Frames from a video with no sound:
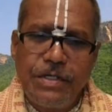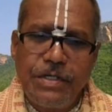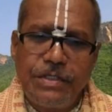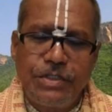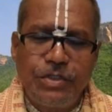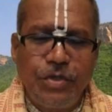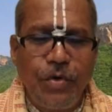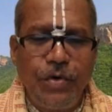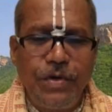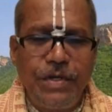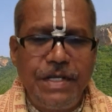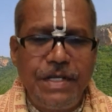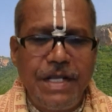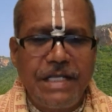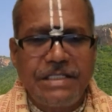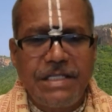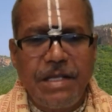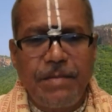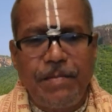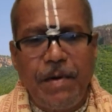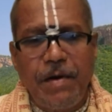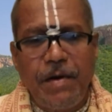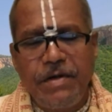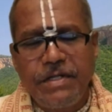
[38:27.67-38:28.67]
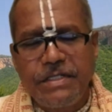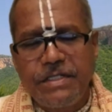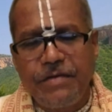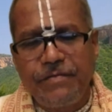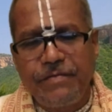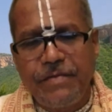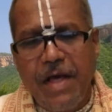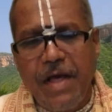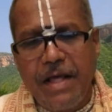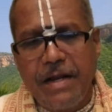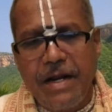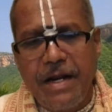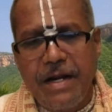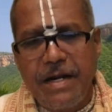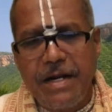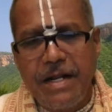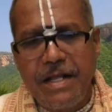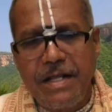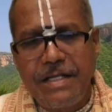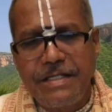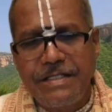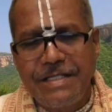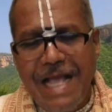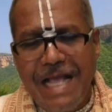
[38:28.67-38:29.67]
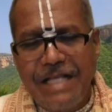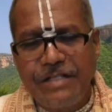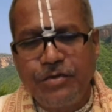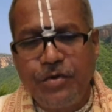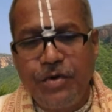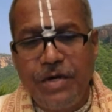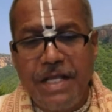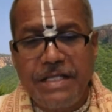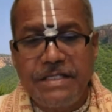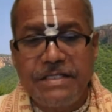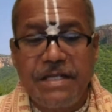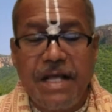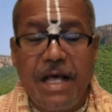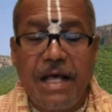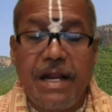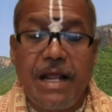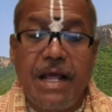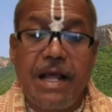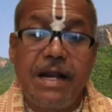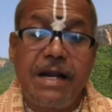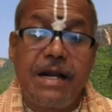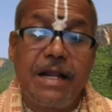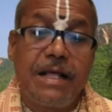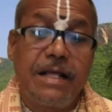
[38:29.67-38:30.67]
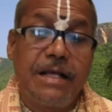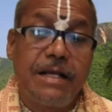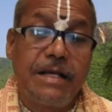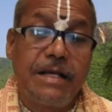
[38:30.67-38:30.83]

So he has the powers of Narayana, is as good as Narayana.